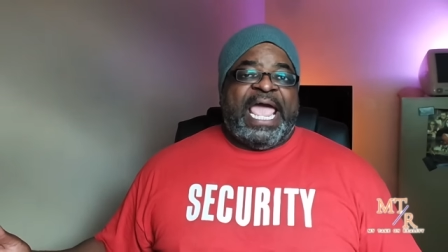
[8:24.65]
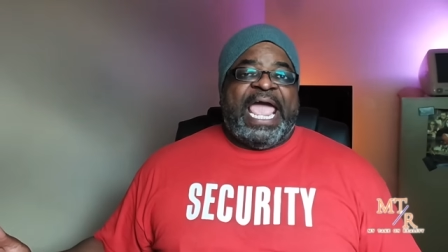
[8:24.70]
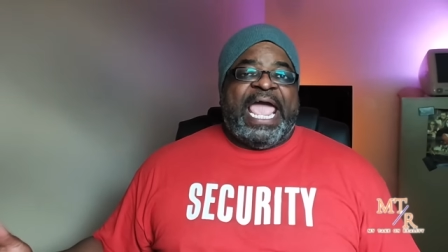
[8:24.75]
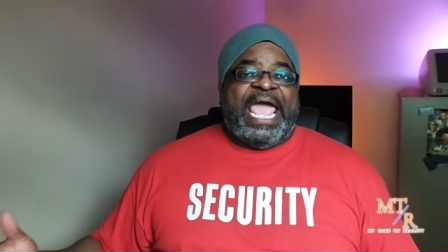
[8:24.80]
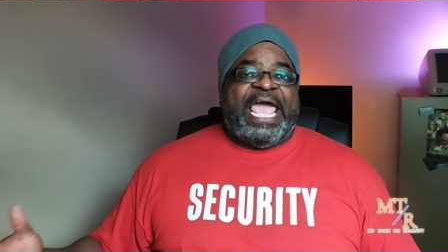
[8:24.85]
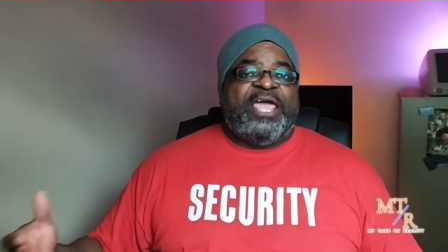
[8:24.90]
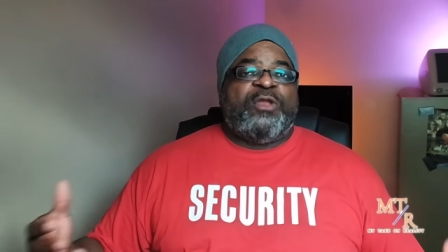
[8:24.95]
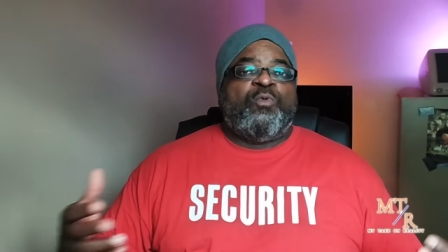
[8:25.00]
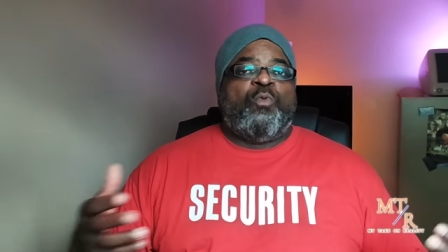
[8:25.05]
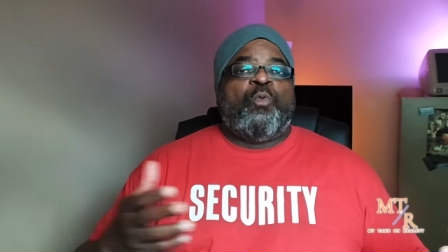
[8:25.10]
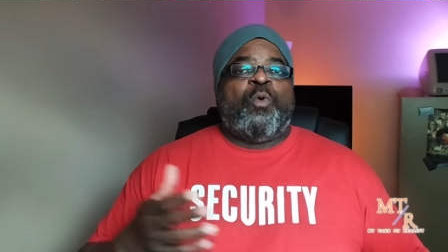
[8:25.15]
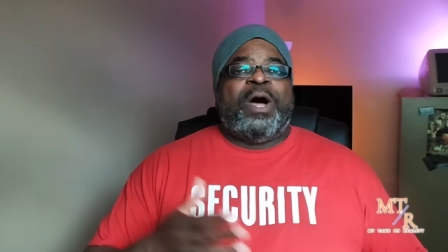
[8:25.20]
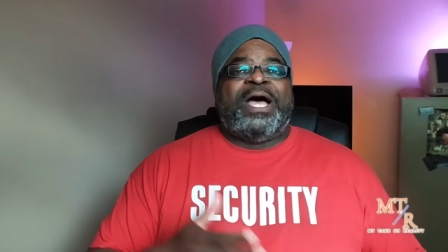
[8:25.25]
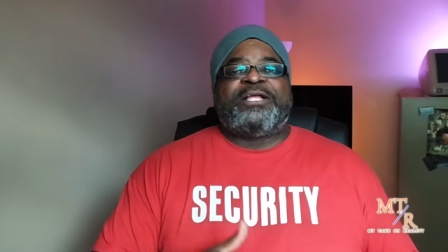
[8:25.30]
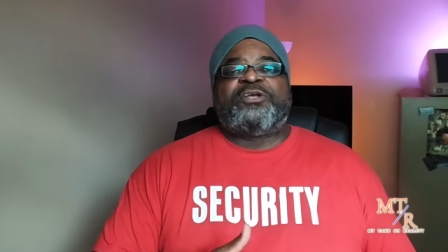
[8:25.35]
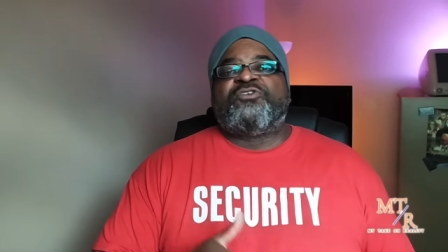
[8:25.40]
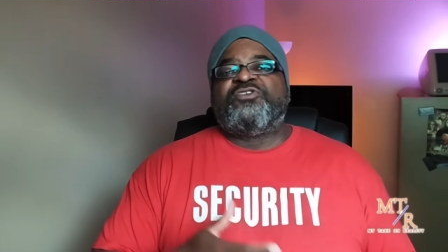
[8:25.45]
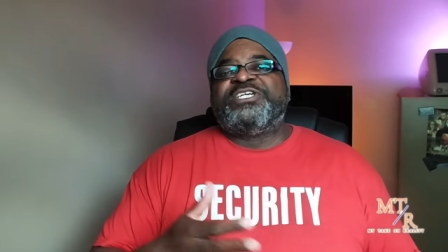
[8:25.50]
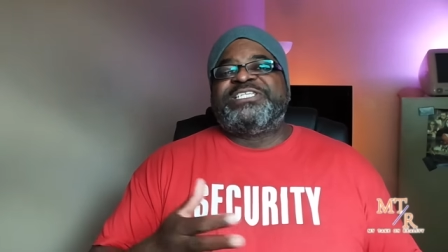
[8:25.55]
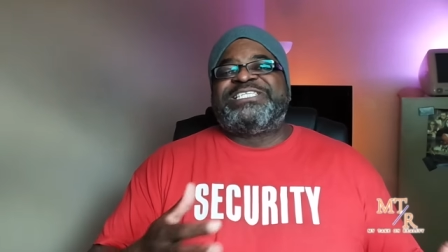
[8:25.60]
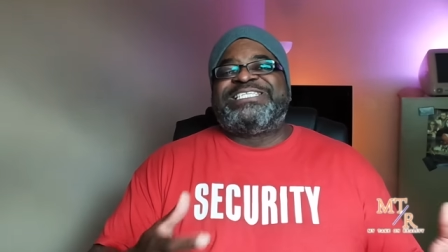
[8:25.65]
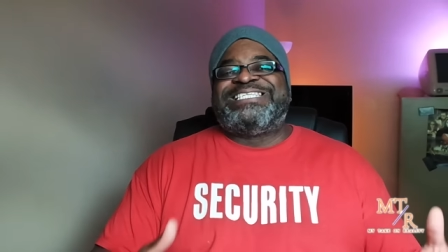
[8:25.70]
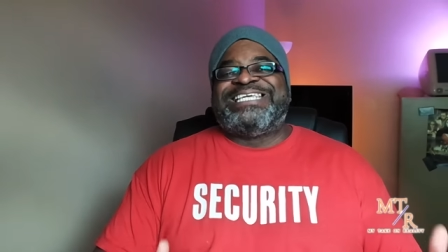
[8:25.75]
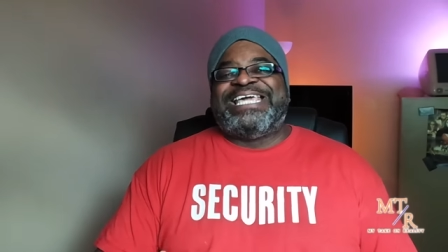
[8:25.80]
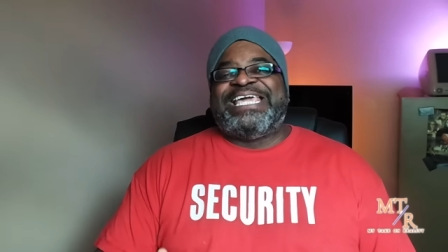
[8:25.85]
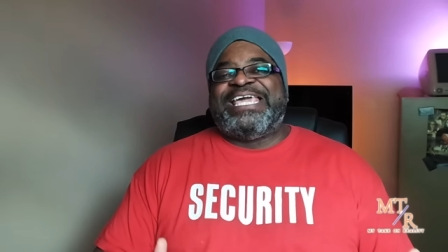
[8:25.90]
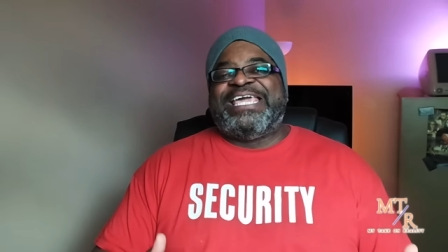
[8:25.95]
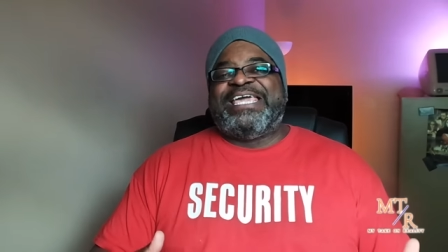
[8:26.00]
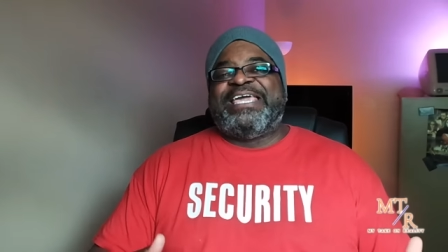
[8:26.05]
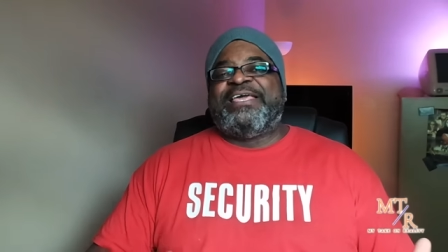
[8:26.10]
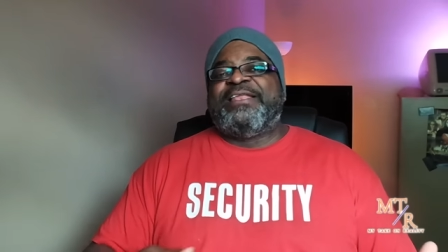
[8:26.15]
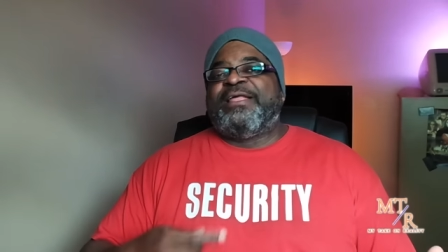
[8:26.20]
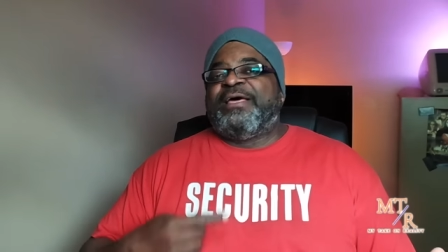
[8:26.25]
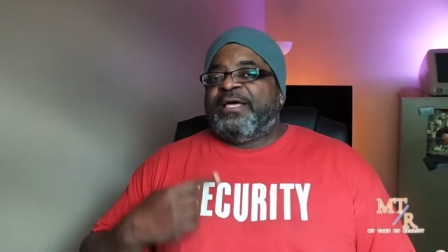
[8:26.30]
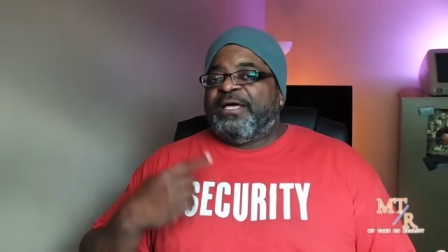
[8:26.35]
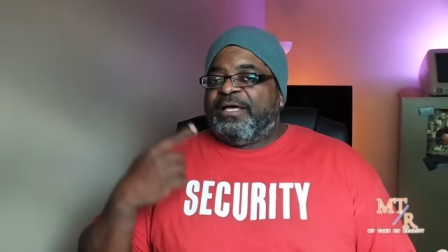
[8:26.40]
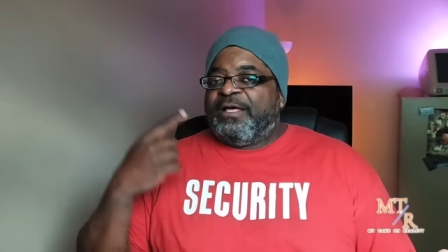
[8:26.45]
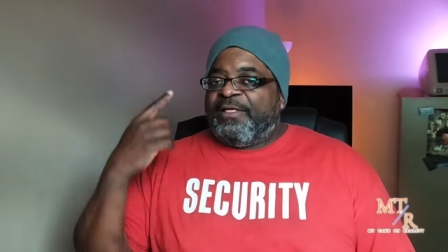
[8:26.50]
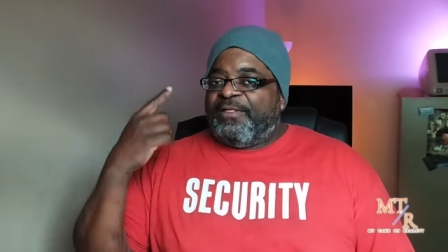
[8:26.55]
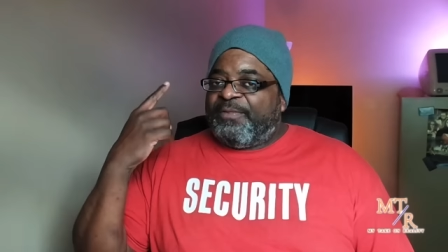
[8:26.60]
And what Christine
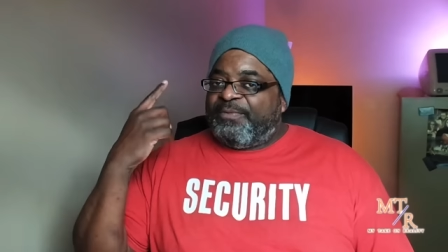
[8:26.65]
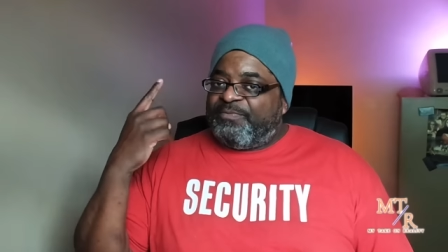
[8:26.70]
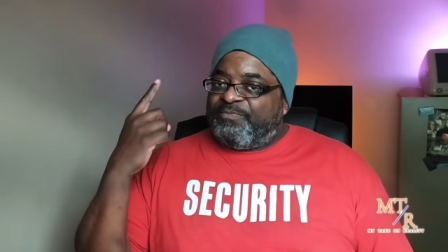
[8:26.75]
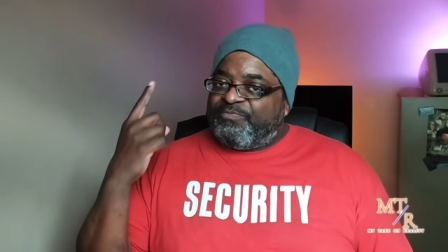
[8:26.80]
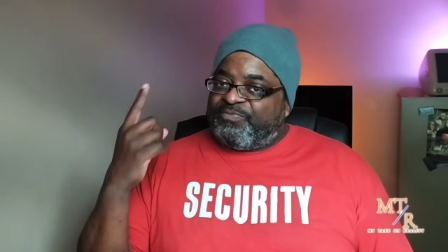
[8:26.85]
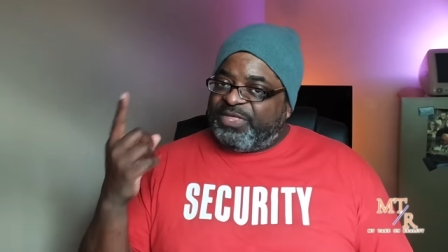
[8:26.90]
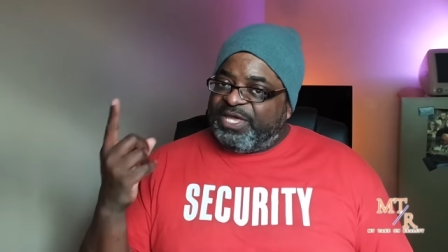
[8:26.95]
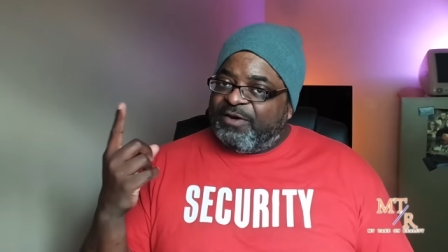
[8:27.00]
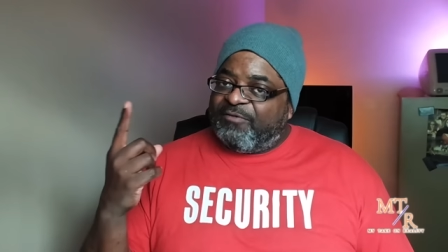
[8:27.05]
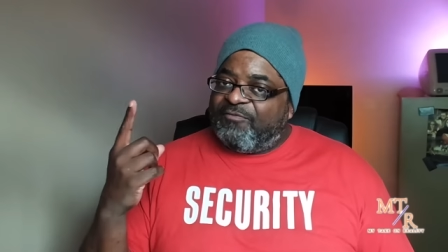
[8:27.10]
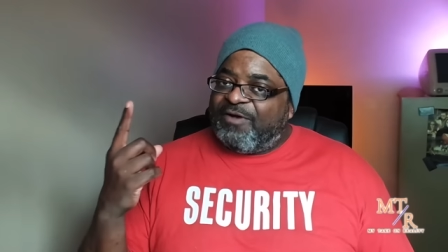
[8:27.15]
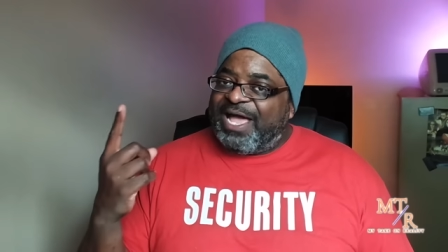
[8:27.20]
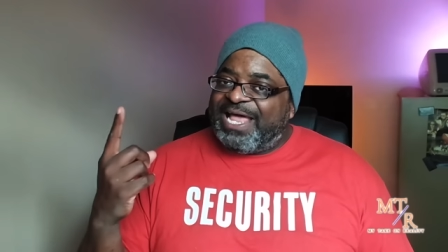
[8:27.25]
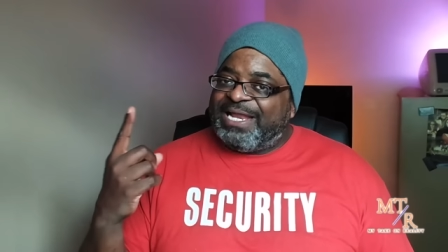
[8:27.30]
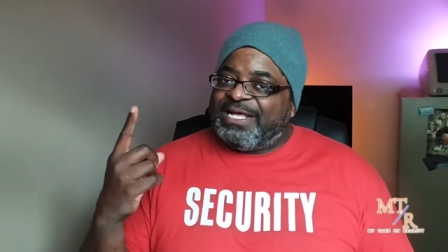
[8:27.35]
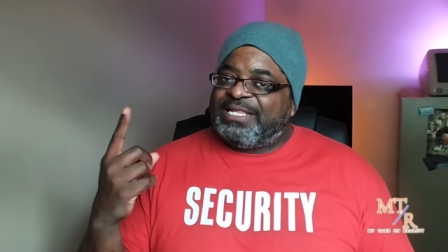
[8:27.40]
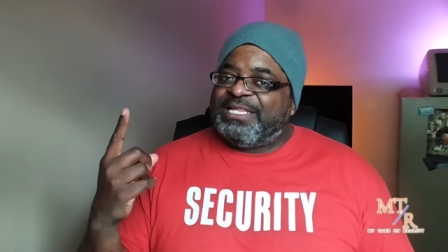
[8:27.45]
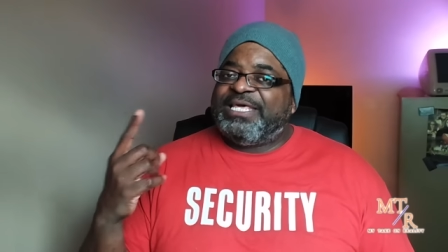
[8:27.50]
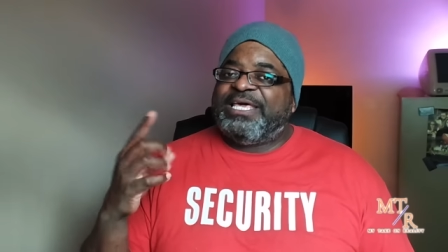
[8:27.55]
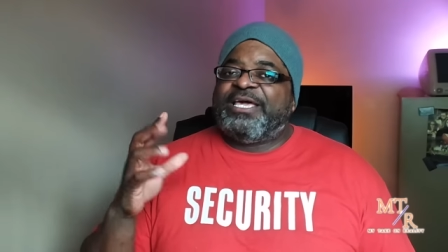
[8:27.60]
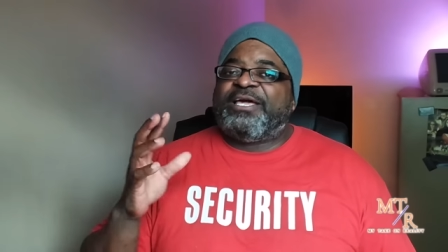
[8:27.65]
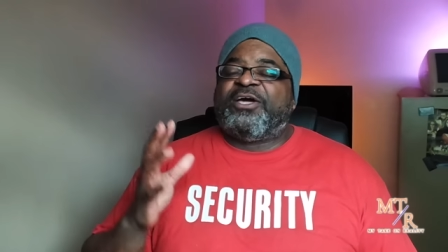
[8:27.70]
theoretically